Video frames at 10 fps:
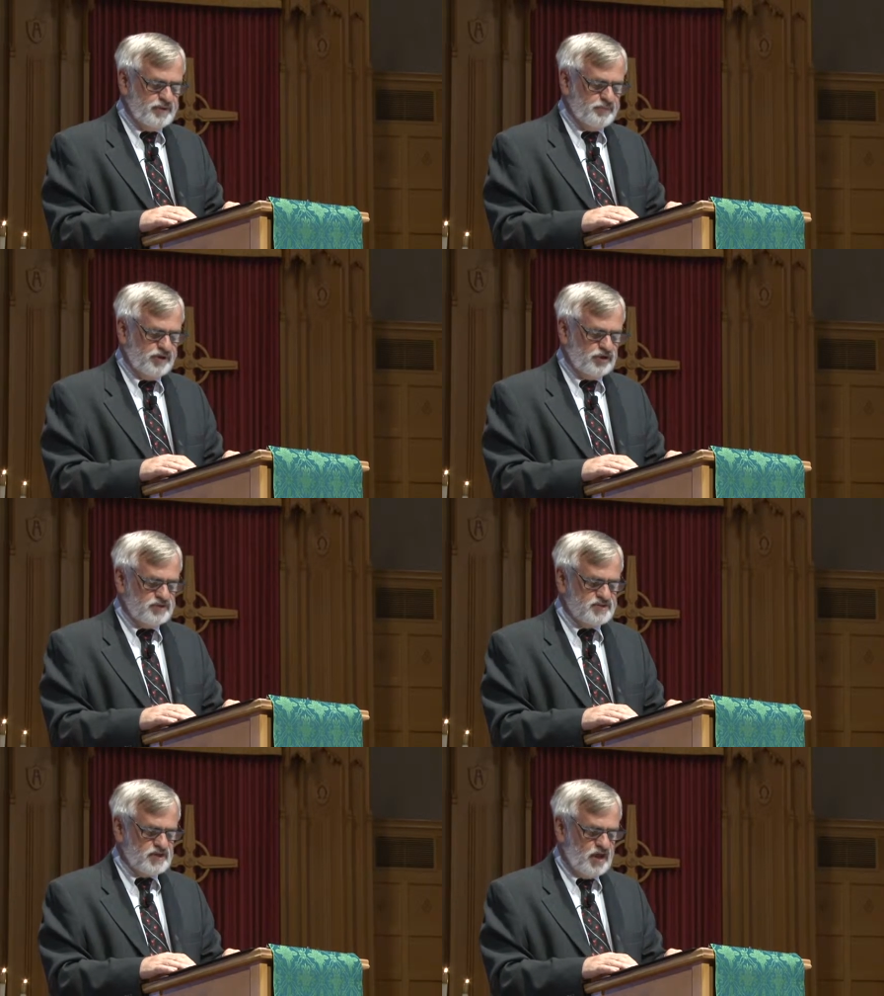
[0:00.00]

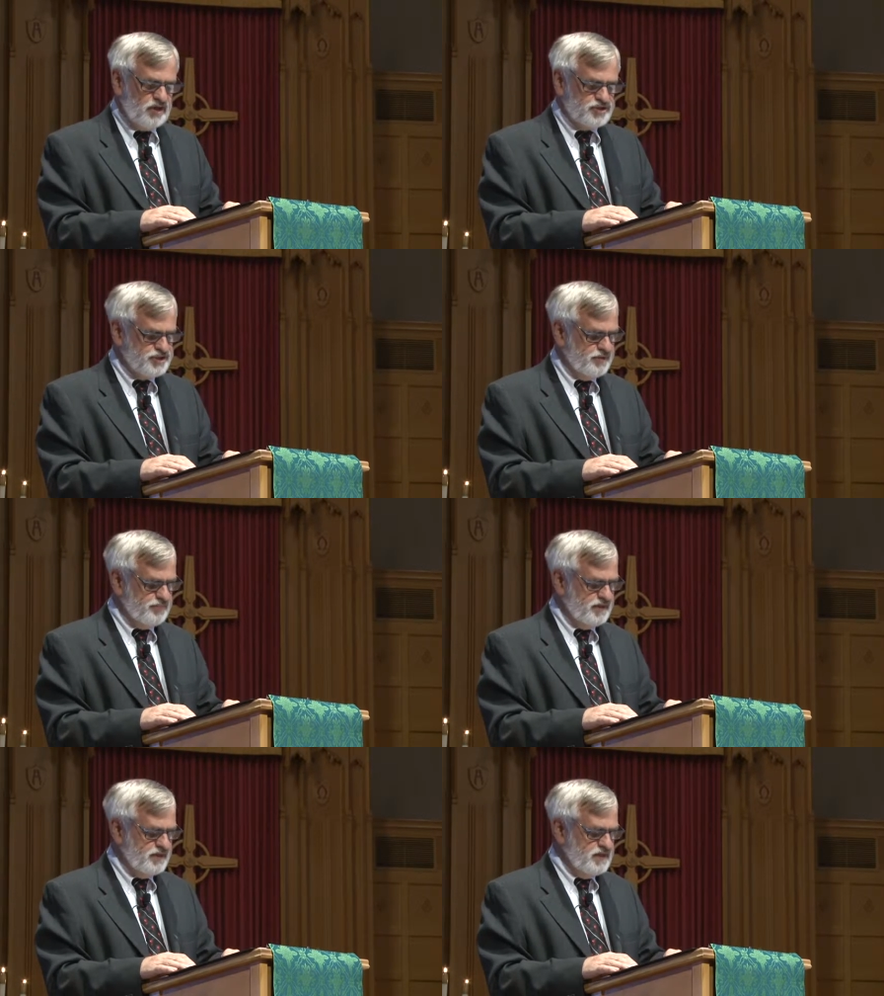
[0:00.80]
biblical
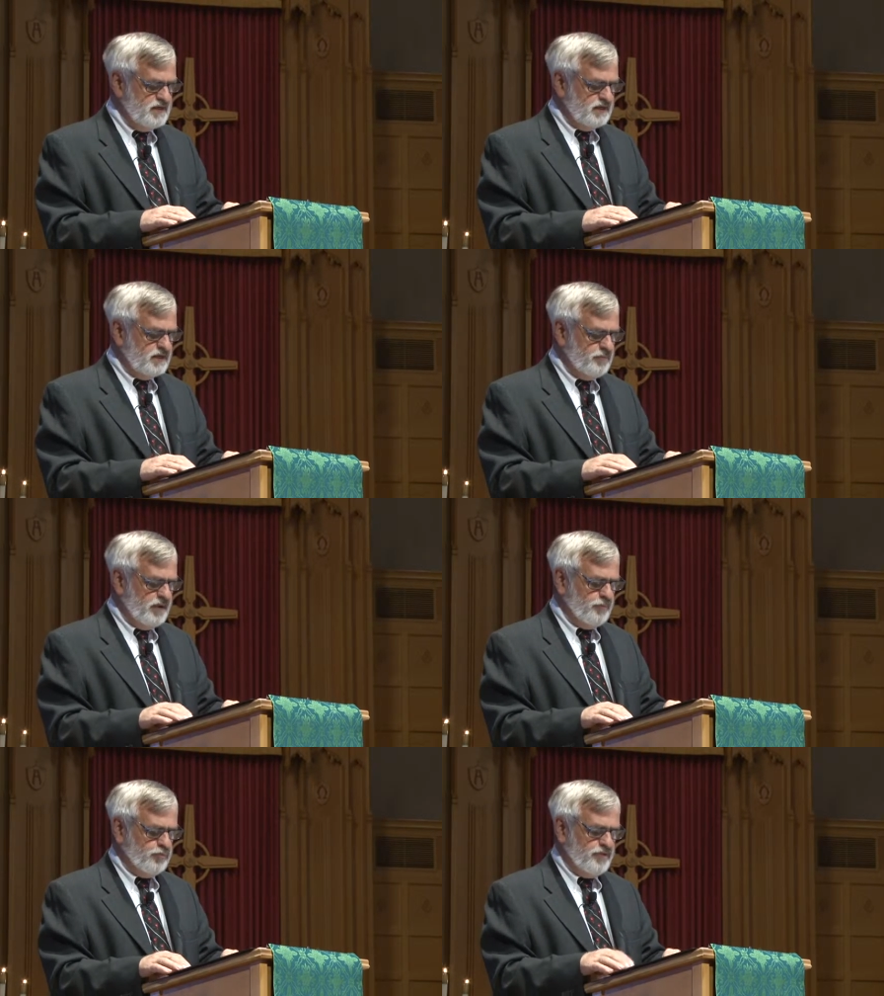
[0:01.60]
scholarship and come
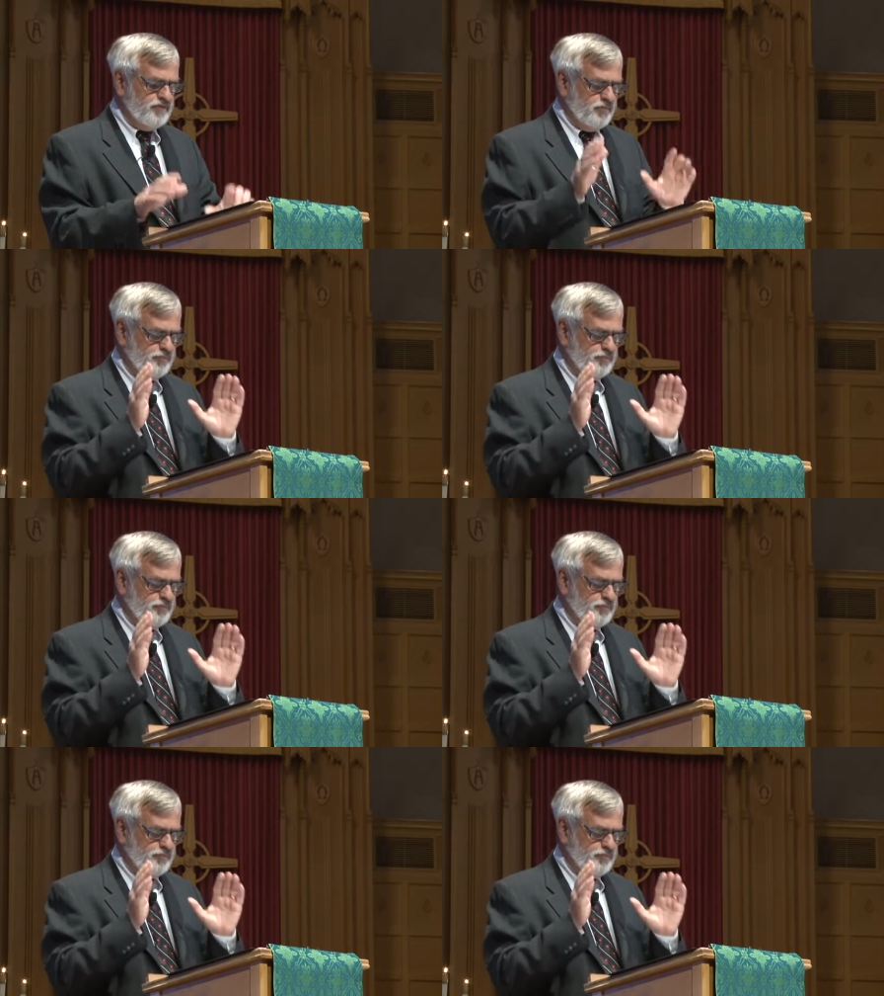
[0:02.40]
up with a